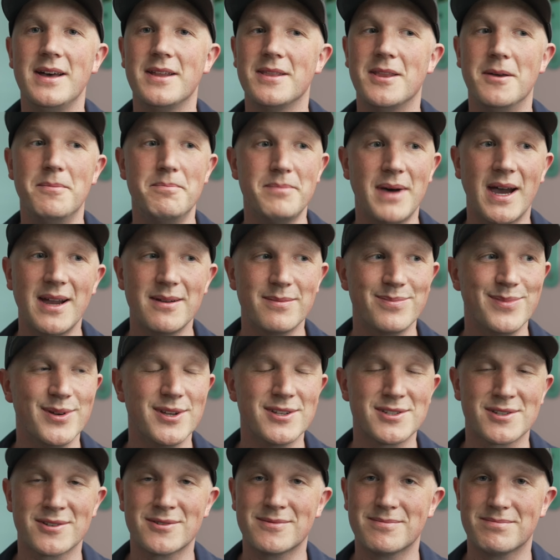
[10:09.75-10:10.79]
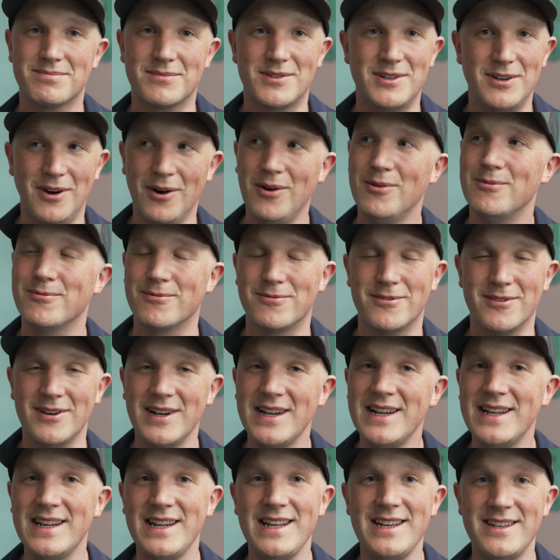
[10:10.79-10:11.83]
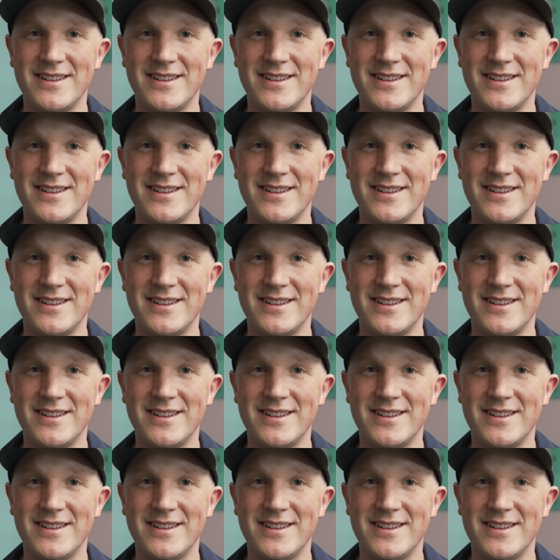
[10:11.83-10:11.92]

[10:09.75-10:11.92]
the MacBooks got really